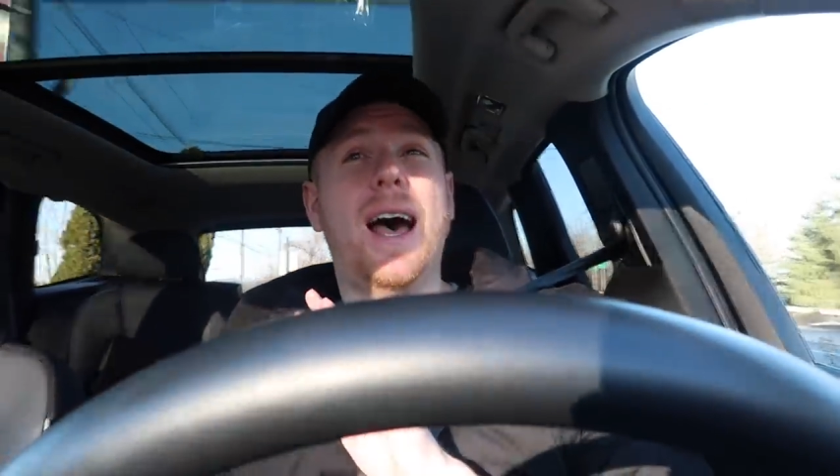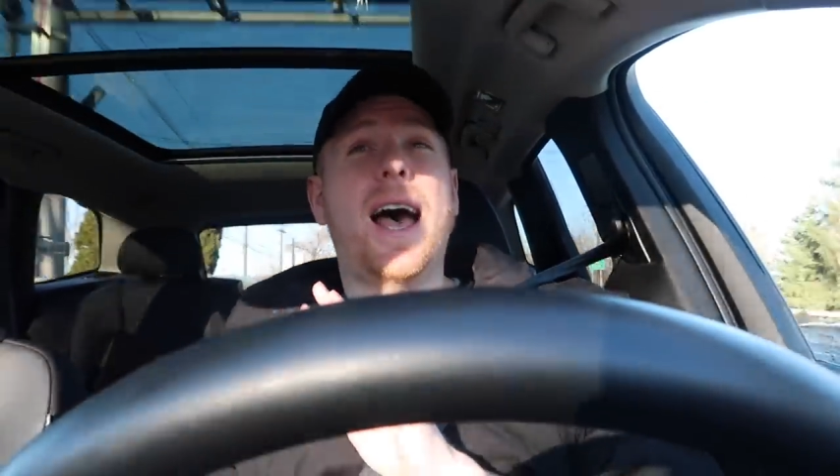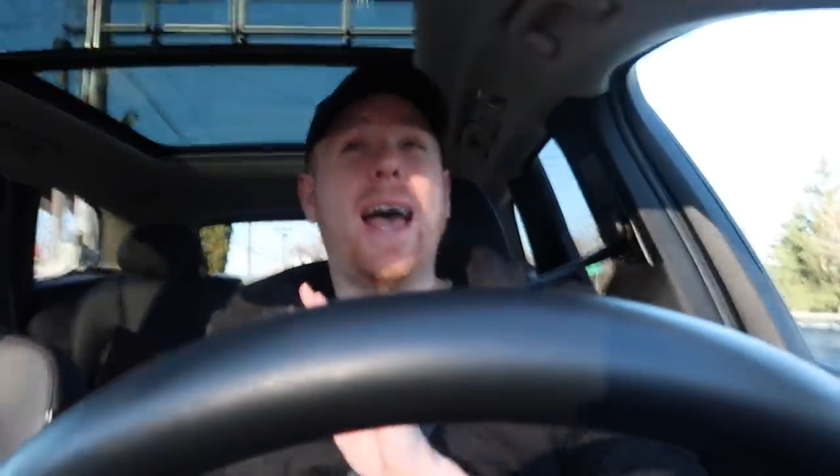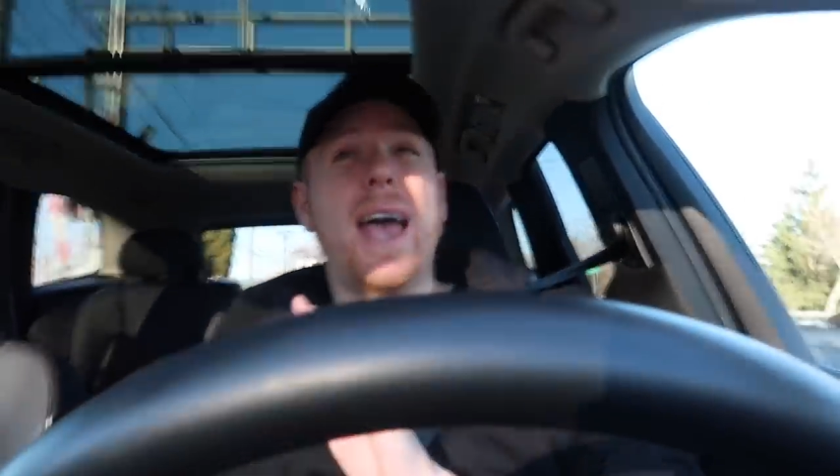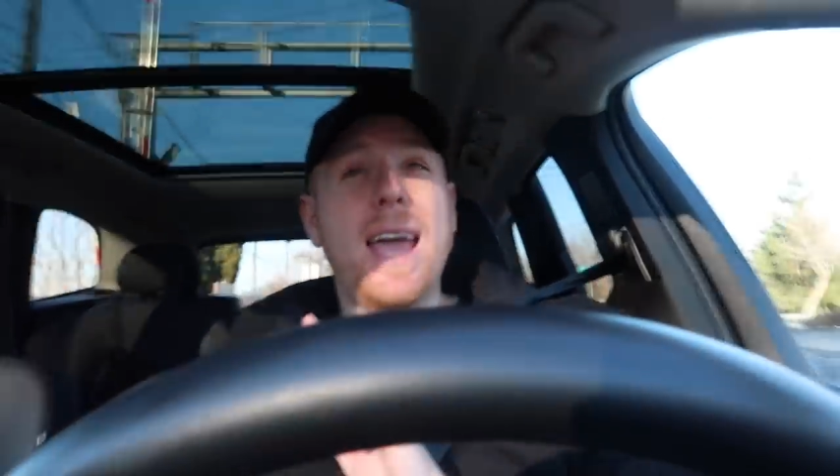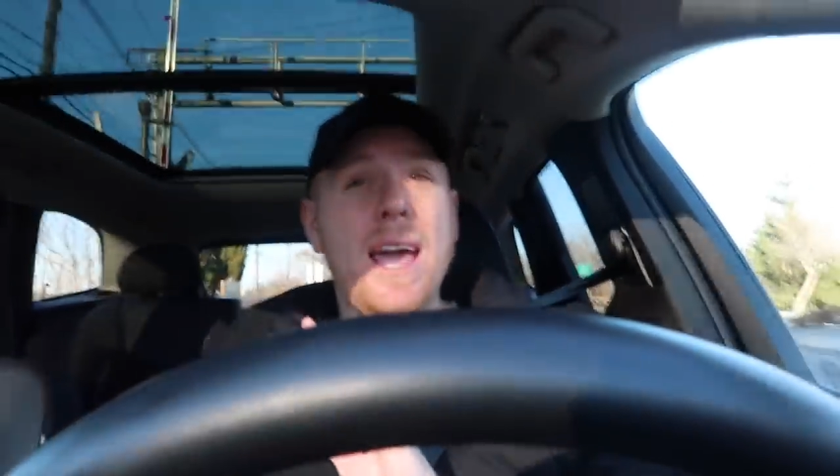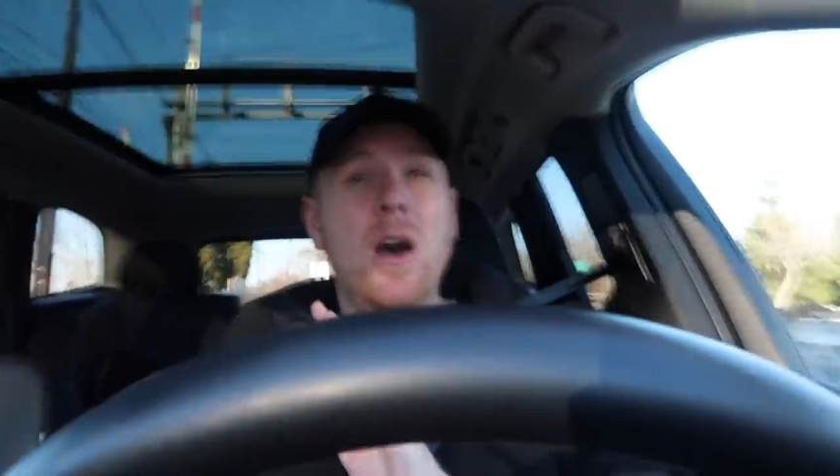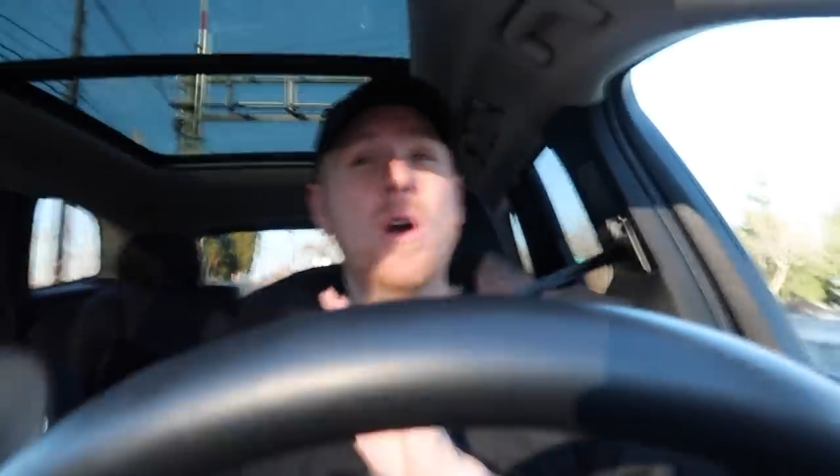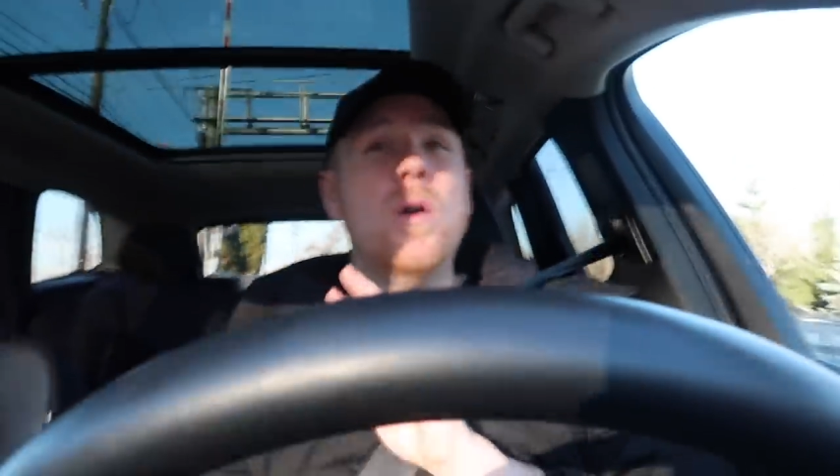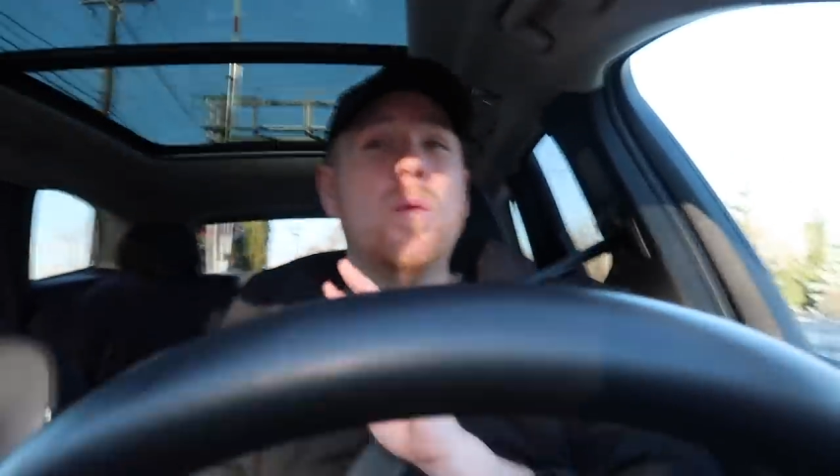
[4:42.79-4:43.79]
I
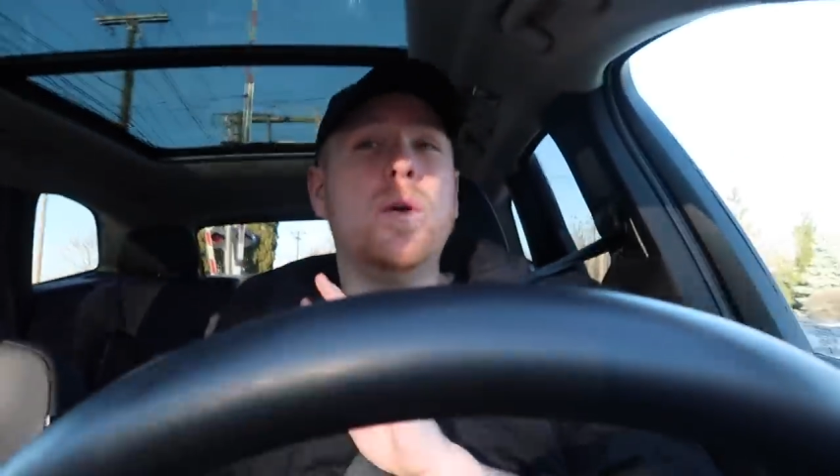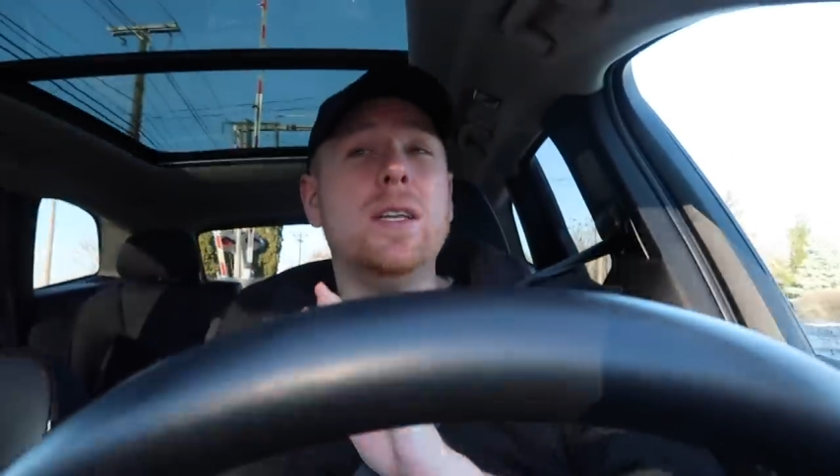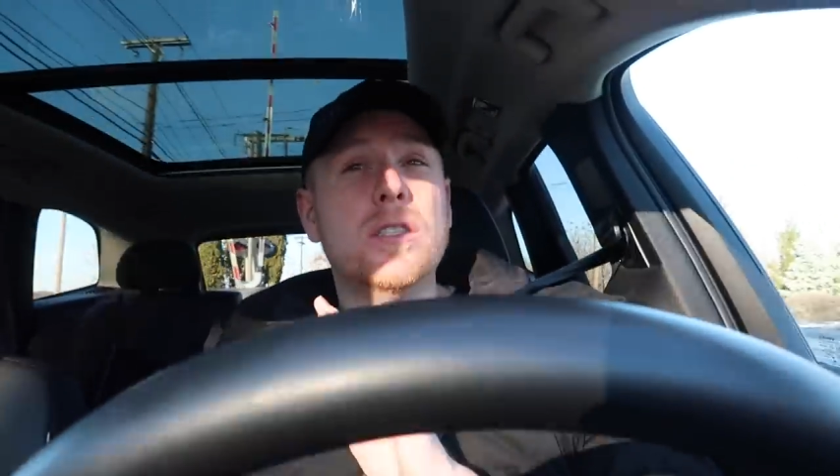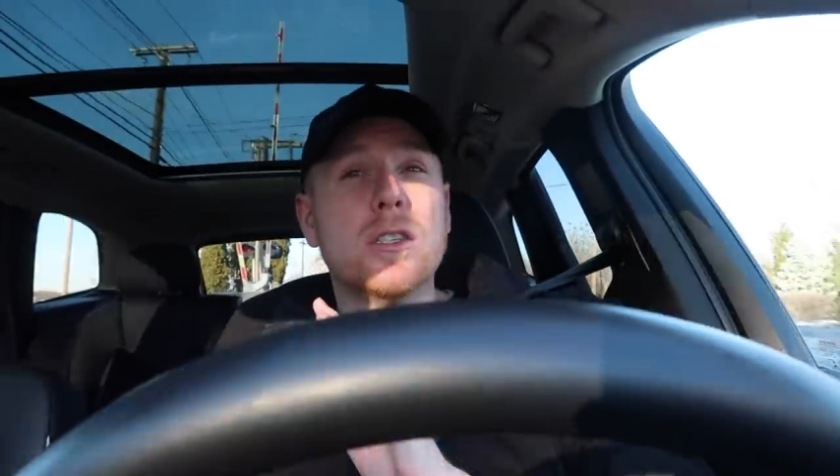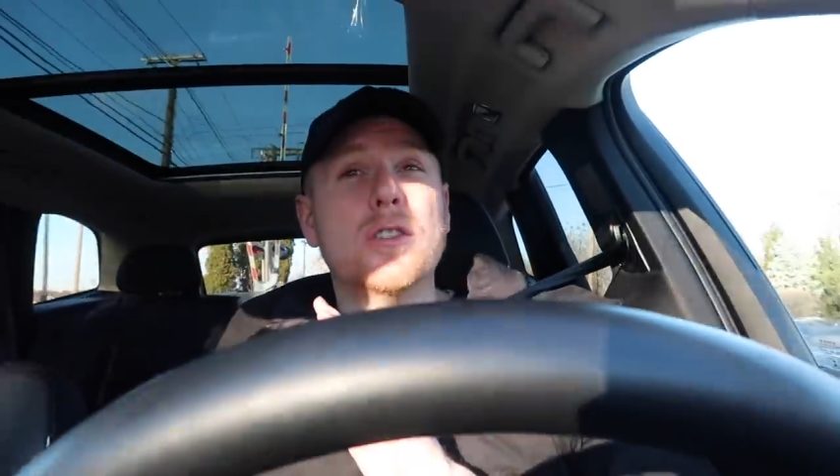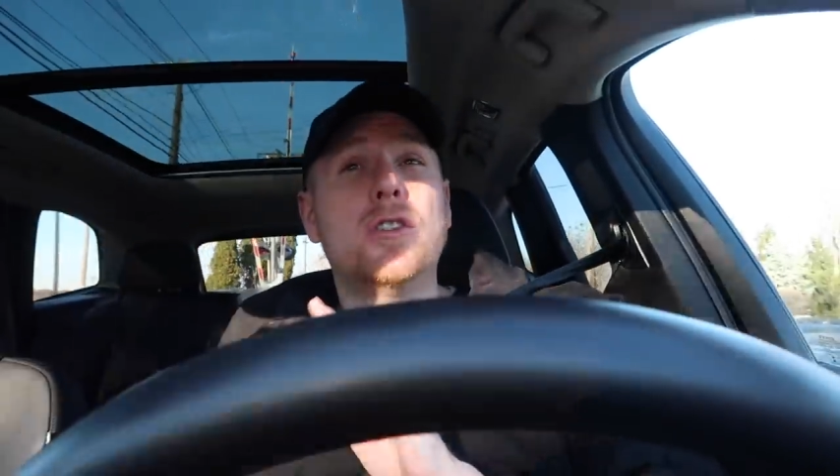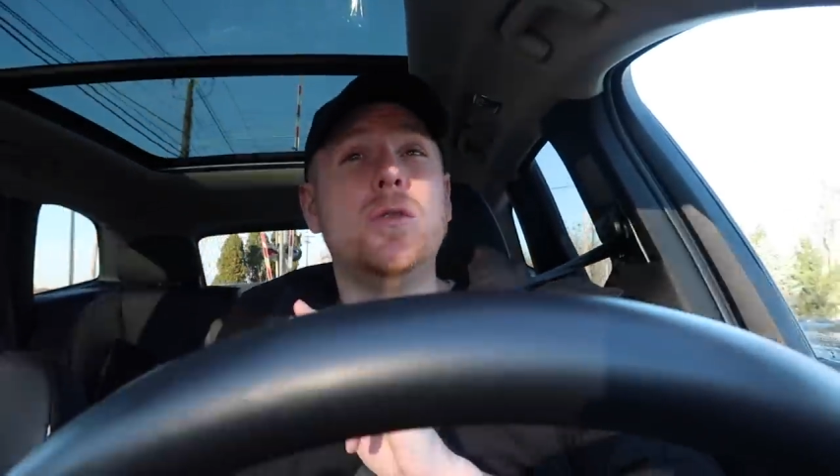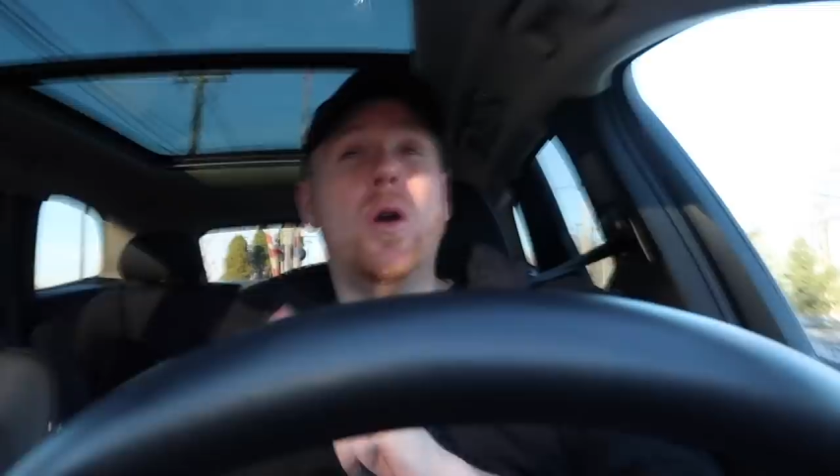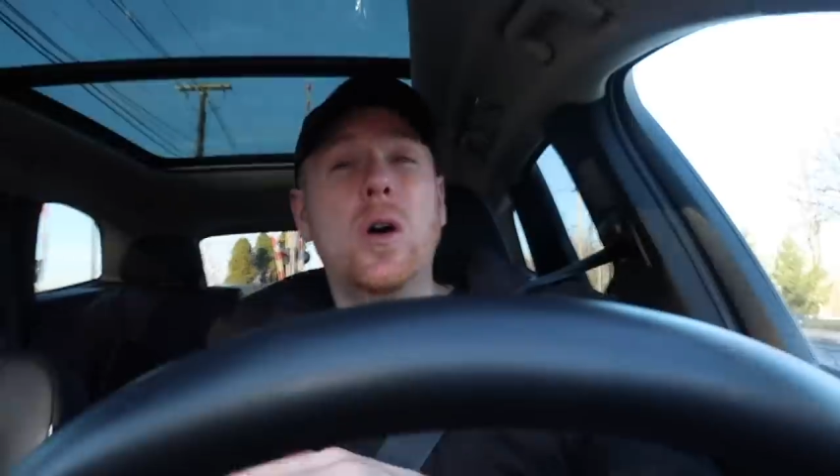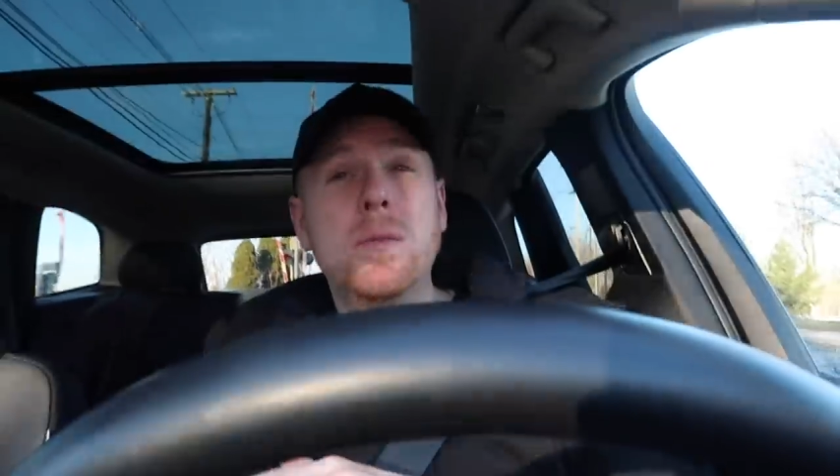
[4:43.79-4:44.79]
went
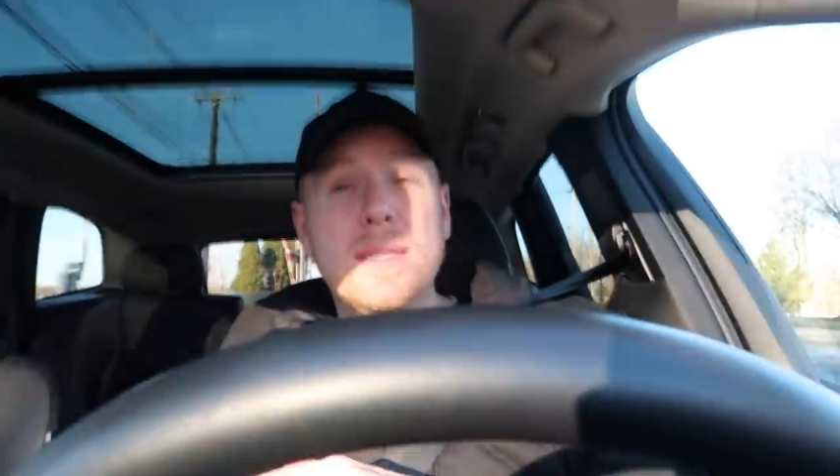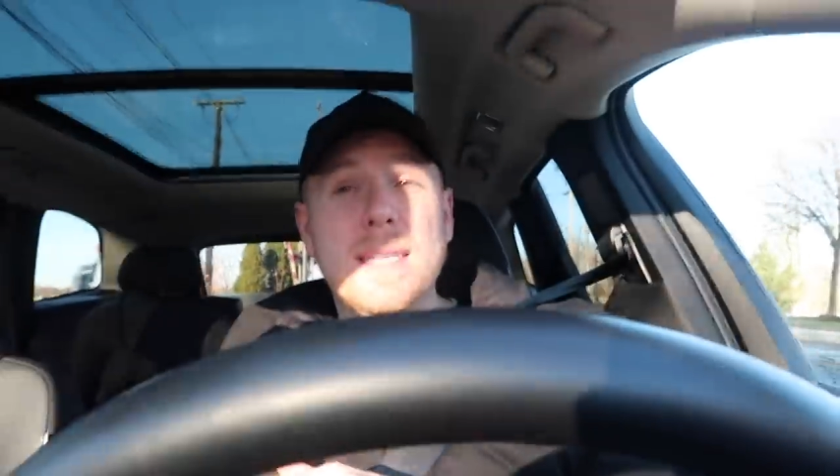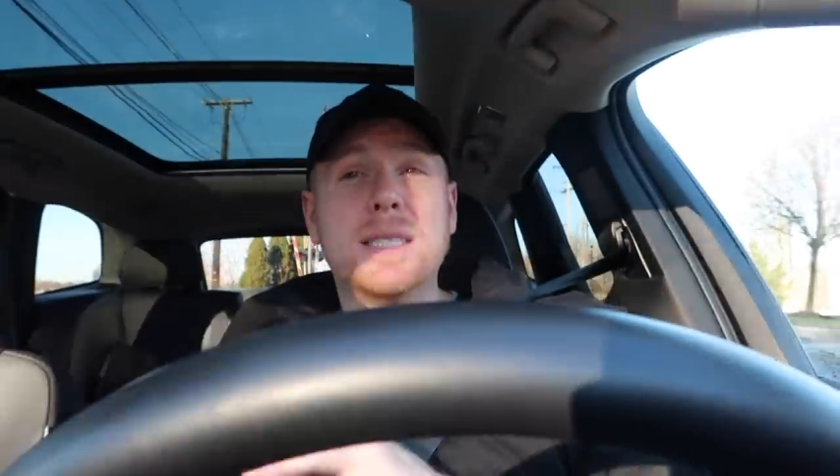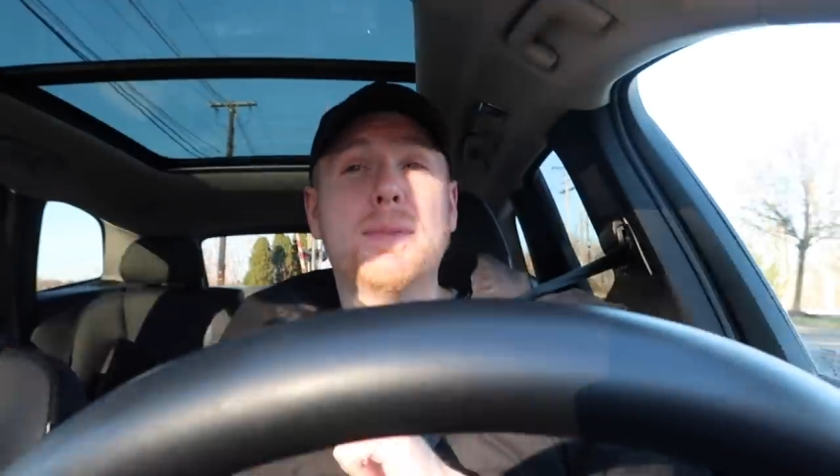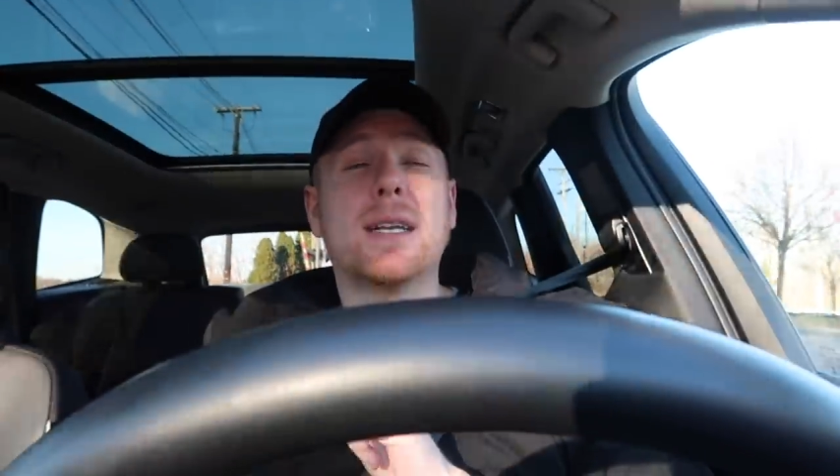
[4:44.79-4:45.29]
to HomeSense,